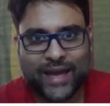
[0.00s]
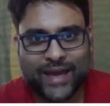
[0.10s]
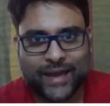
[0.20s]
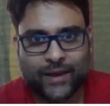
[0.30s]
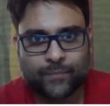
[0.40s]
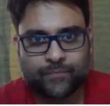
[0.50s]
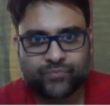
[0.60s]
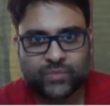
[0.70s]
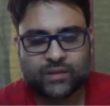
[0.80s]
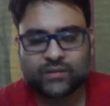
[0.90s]
A.
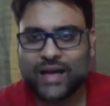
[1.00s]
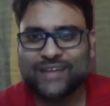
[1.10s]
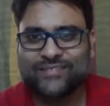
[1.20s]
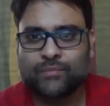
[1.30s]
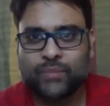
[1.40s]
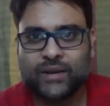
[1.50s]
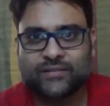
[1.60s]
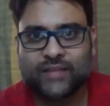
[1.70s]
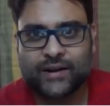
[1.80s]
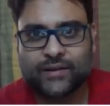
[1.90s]
As simple
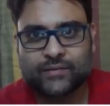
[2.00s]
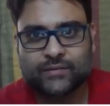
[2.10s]
as that.